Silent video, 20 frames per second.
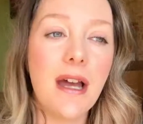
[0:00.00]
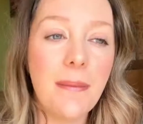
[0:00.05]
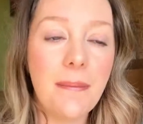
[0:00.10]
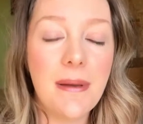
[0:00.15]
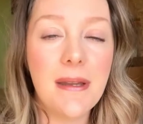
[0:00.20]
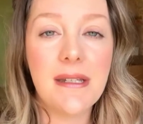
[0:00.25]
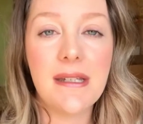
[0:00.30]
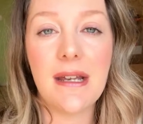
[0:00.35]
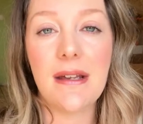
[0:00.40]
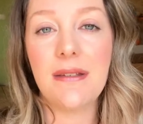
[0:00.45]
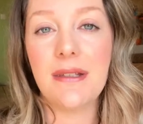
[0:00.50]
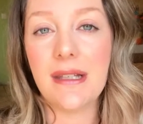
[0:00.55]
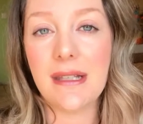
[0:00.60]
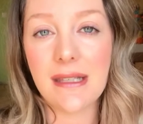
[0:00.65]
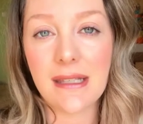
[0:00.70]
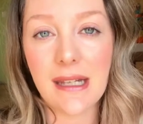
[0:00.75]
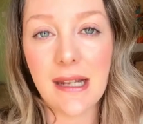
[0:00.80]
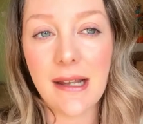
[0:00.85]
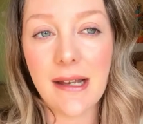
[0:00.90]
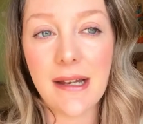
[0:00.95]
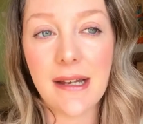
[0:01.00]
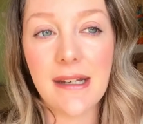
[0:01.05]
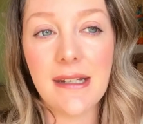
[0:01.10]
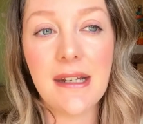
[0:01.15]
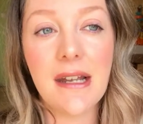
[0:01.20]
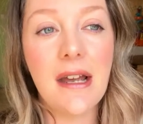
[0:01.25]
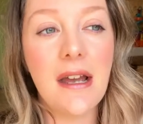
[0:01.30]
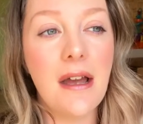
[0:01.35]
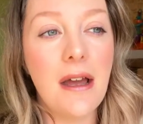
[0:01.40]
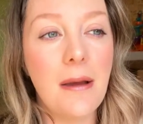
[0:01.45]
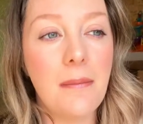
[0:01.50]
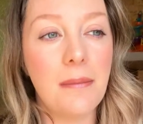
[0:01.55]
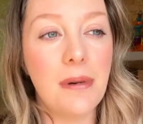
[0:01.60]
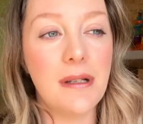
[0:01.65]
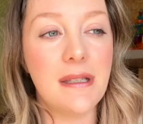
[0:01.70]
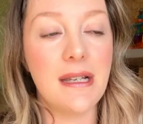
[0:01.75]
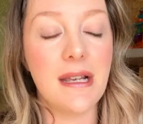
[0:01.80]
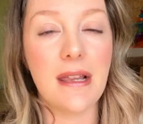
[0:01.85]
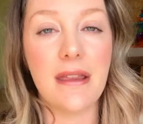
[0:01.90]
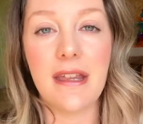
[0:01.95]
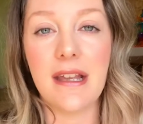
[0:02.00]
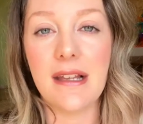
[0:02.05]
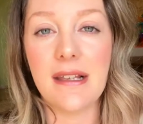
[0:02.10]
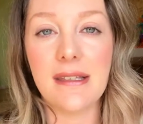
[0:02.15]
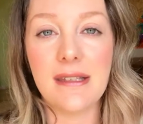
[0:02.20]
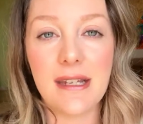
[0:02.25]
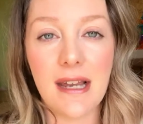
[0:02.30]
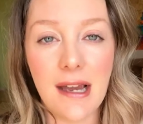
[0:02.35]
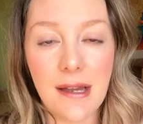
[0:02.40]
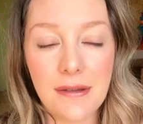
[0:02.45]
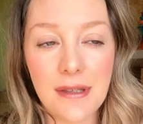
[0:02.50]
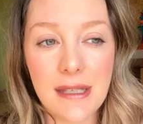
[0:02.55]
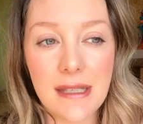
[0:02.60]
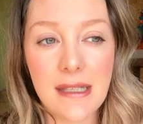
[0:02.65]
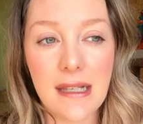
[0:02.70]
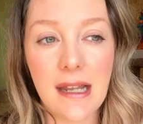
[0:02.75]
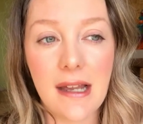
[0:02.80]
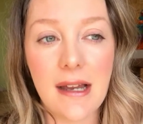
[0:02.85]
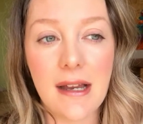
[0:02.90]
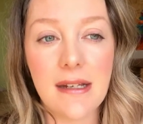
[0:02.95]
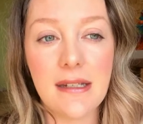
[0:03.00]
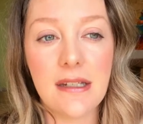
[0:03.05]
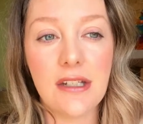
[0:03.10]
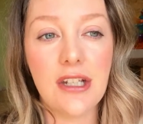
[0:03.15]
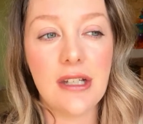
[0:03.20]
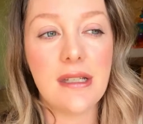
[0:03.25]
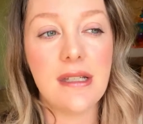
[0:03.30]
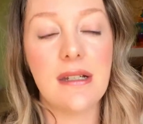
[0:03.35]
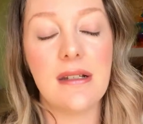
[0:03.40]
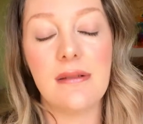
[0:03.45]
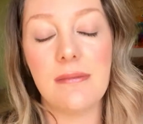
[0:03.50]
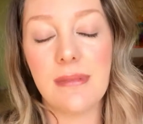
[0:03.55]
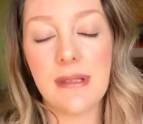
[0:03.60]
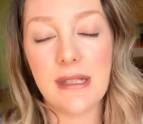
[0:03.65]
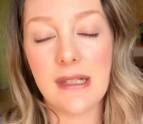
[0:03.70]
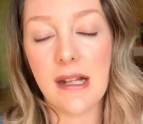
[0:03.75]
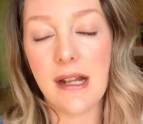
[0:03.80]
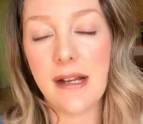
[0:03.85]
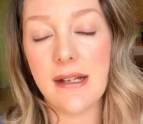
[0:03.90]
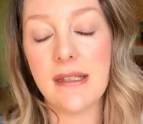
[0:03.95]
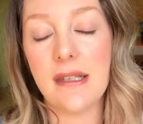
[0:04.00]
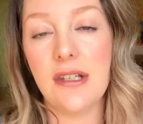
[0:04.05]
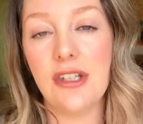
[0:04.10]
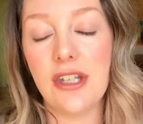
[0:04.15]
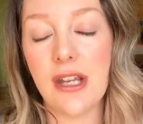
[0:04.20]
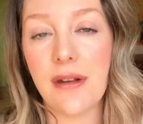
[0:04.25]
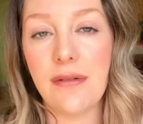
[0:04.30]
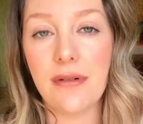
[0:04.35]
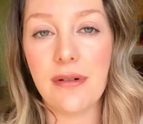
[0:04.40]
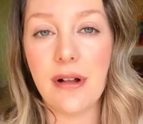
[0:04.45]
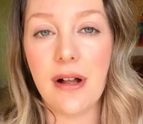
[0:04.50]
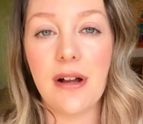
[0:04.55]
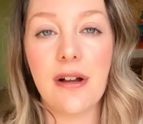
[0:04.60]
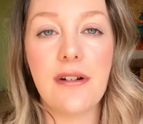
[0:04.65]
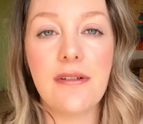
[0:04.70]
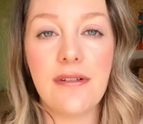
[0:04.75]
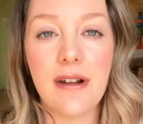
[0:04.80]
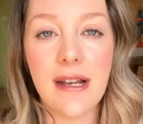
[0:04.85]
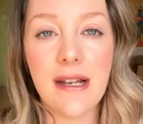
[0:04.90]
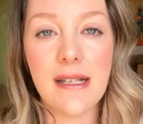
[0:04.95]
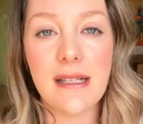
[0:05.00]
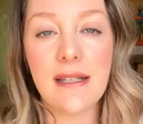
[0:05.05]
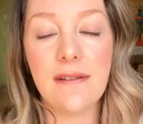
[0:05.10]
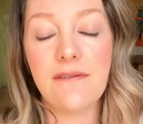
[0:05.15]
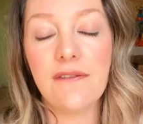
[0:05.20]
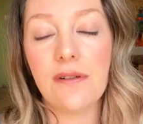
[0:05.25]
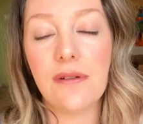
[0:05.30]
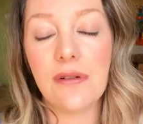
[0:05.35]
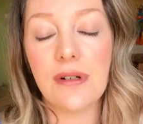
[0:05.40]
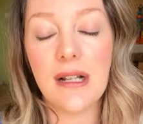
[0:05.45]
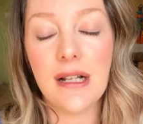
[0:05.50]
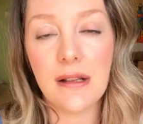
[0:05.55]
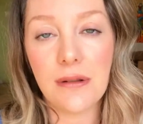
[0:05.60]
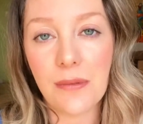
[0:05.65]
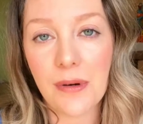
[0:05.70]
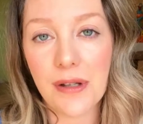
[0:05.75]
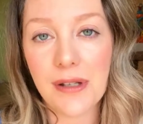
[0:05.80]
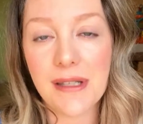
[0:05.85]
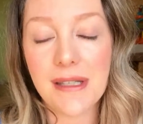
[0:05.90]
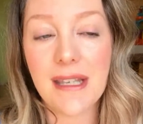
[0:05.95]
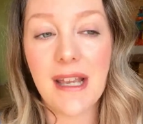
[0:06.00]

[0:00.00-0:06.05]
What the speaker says: up and down this slide, putting things down the slide. Just slides in general are great for little ones.